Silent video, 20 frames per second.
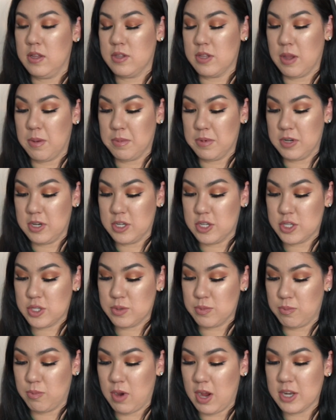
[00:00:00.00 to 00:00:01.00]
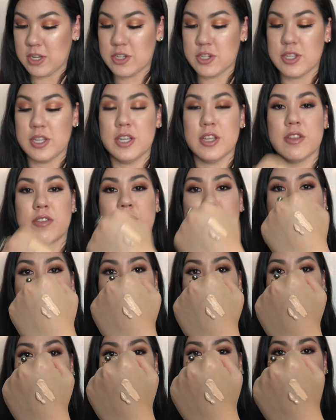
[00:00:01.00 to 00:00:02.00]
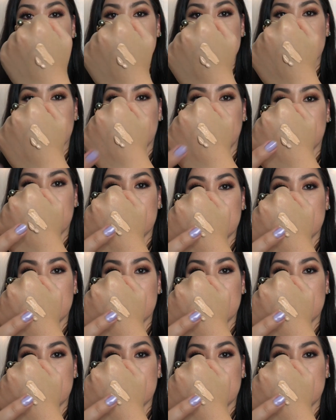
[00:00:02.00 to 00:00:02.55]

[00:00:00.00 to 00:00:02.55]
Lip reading: So I'm gonna swatch these for you. So